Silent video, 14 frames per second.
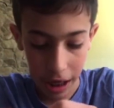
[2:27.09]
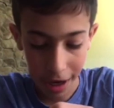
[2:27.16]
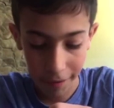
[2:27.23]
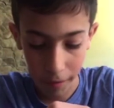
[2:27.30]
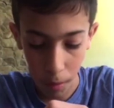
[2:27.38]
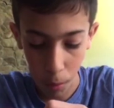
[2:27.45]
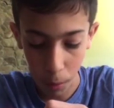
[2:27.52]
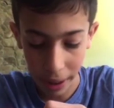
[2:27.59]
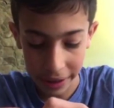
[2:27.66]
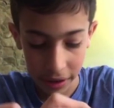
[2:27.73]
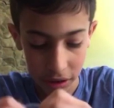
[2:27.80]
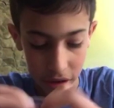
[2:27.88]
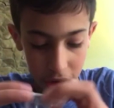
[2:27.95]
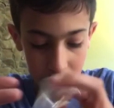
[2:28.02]
of white
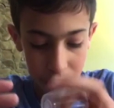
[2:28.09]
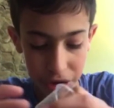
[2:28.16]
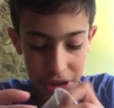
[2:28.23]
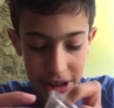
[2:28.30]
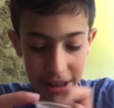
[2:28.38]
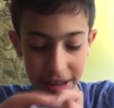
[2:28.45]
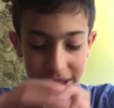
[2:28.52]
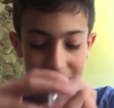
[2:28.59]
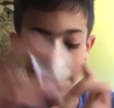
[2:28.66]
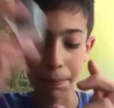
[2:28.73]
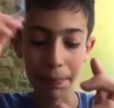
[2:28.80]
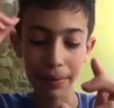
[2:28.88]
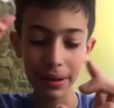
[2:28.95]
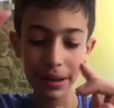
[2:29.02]
glue using the
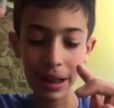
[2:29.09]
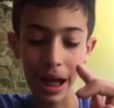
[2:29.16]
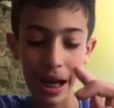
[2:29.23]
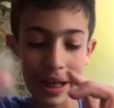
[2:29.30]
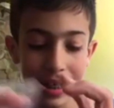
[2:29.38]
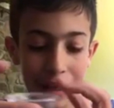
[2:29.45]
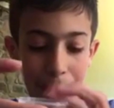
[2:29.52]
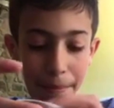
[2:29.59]
supplied